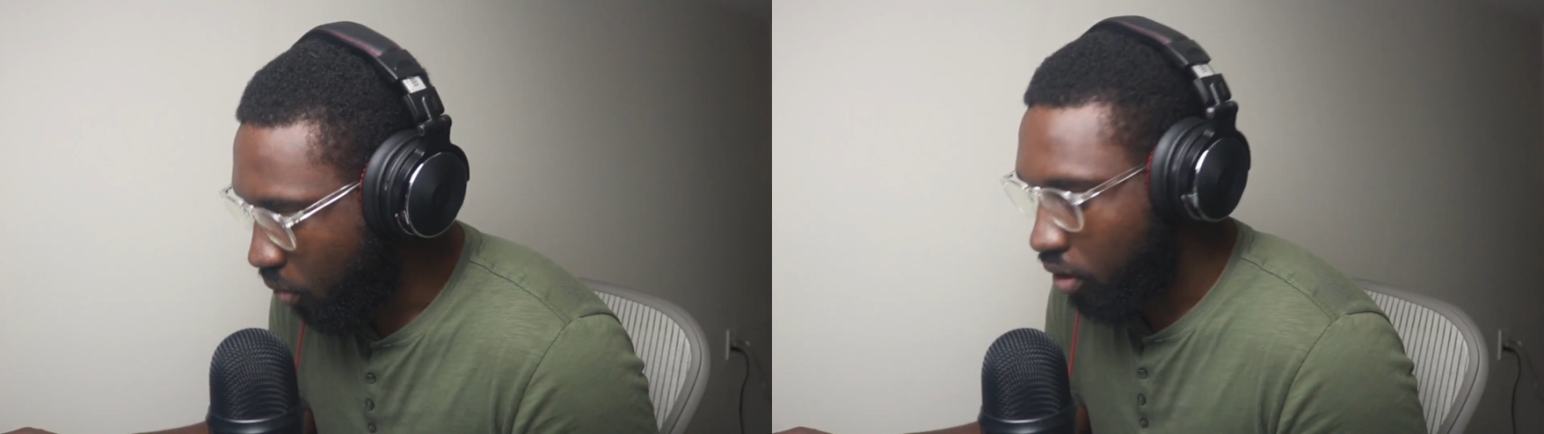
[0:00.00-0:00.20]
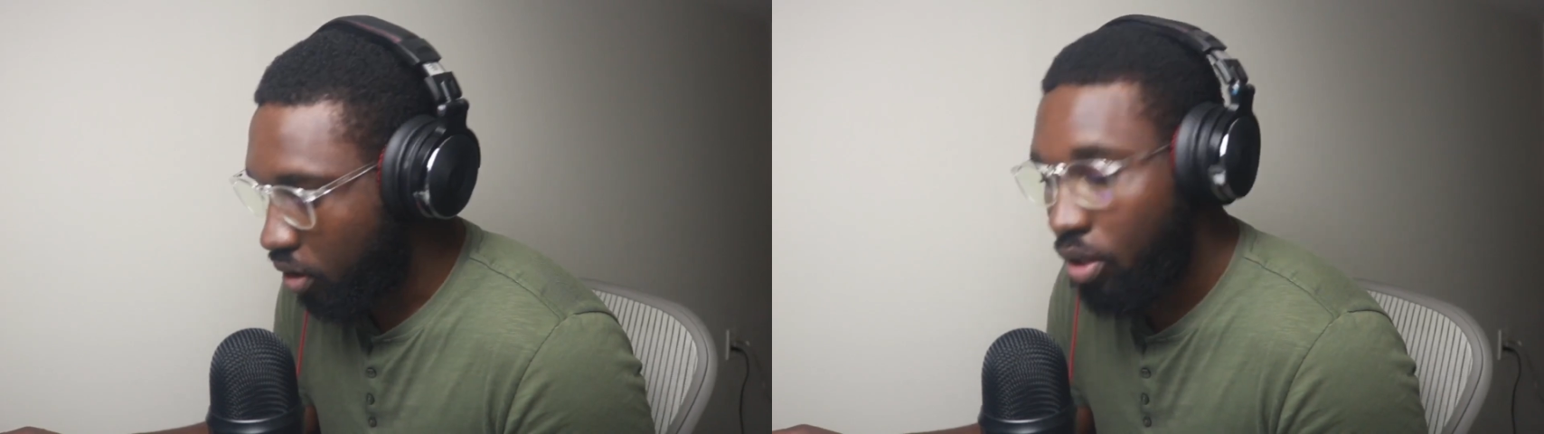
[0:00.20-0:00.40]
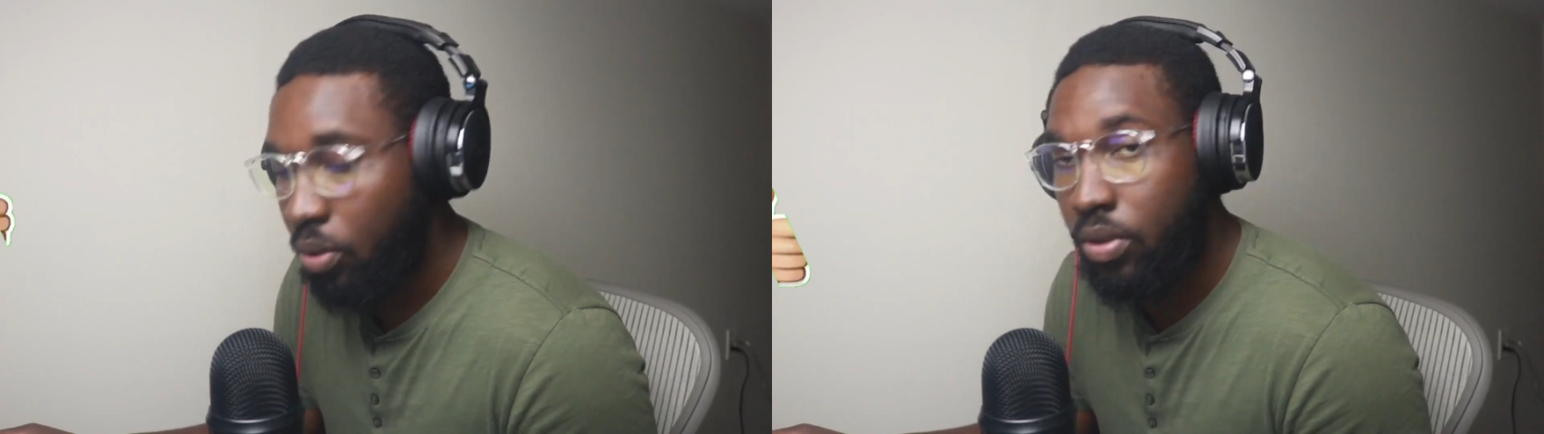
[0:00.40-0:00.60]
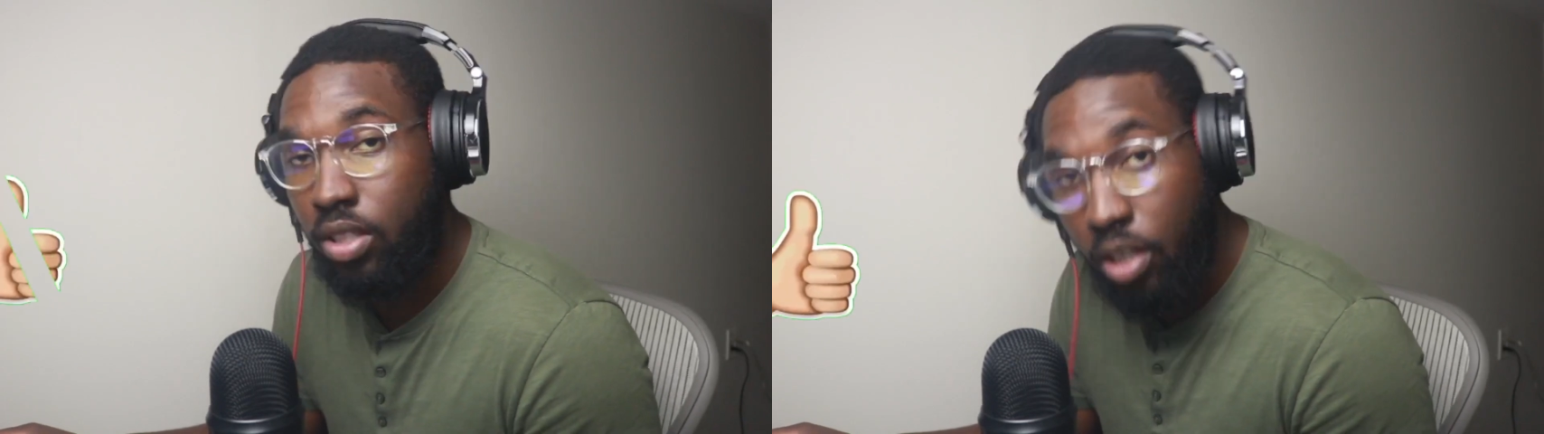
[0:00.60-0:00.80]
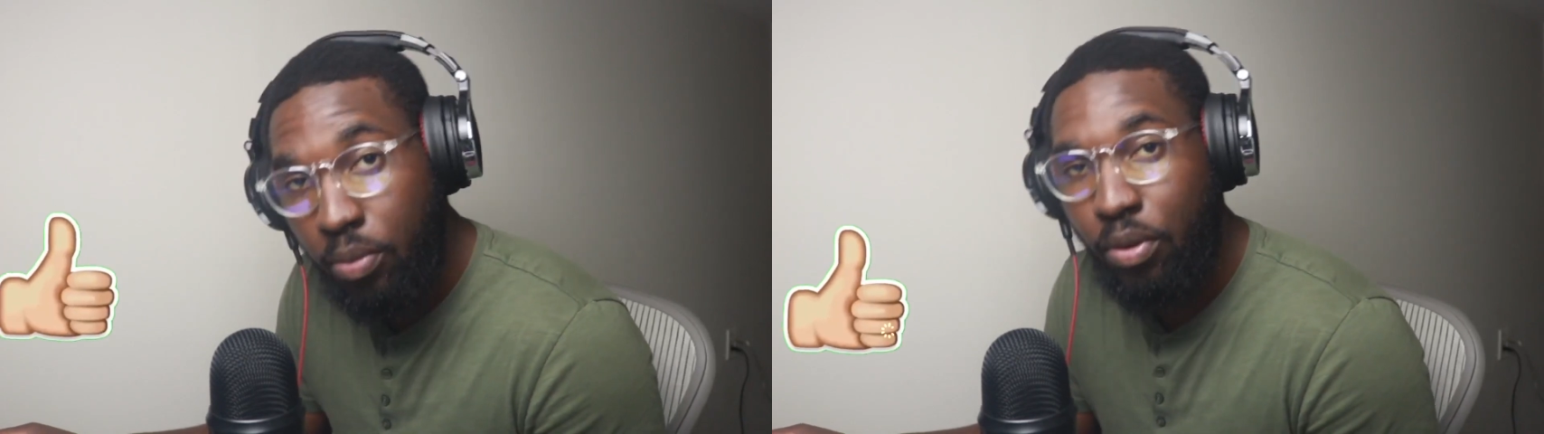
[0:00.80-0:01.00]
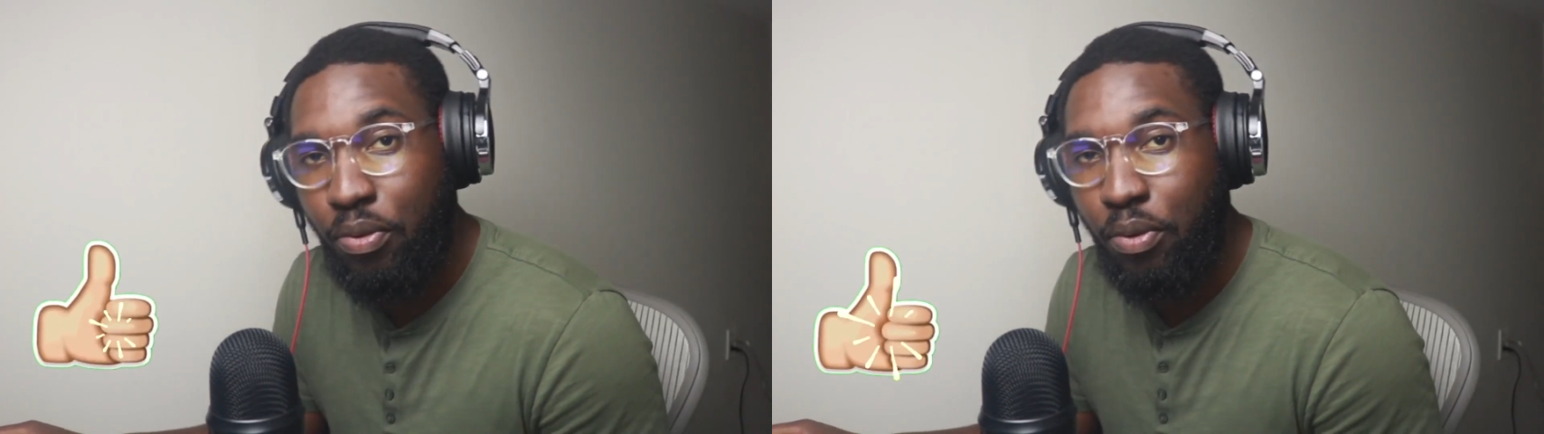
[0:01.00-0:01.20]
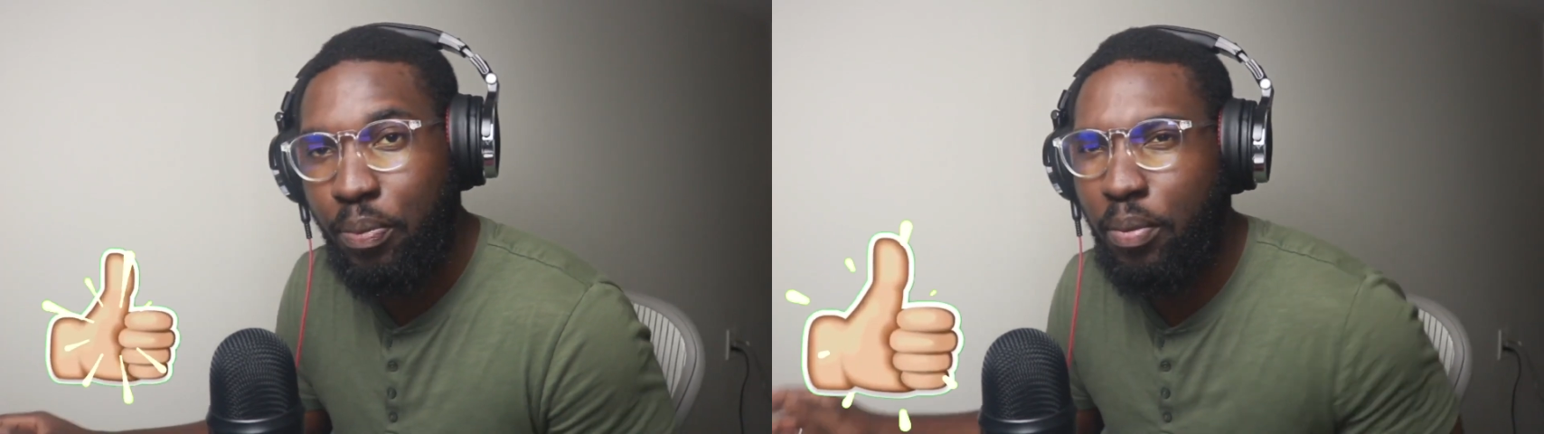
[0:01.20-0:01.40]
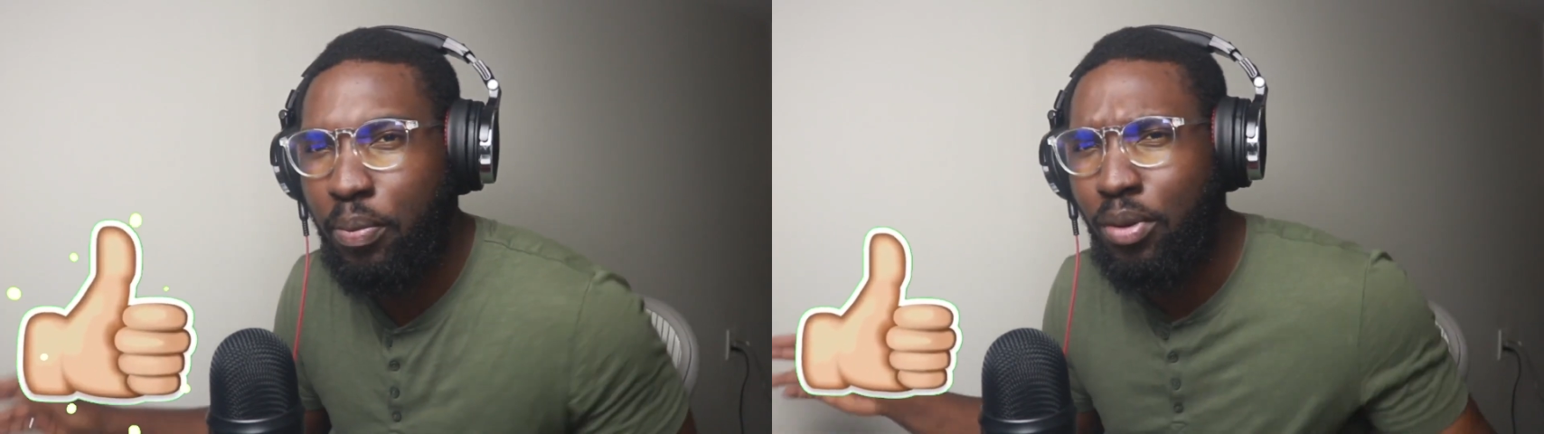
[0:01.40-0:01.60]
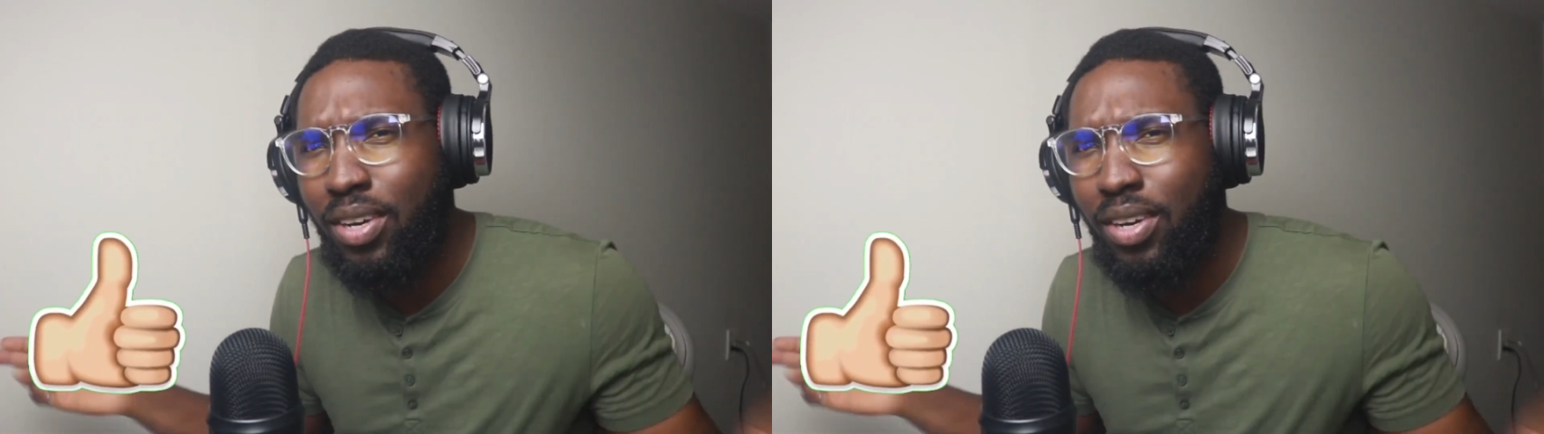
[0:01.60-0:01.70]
what's good, what's good, beautiful people?